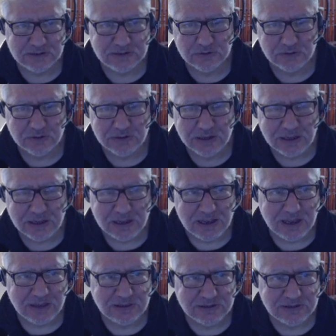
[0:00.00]
So,
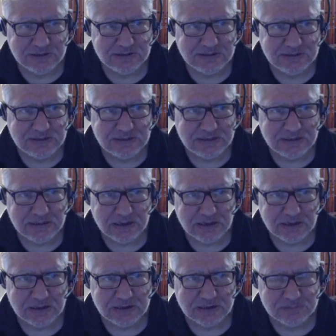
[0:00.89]
and this is
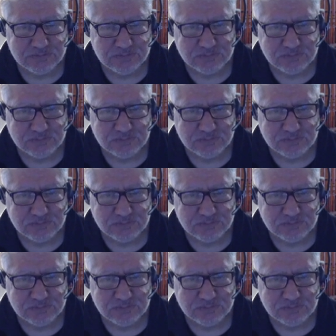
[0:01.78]
the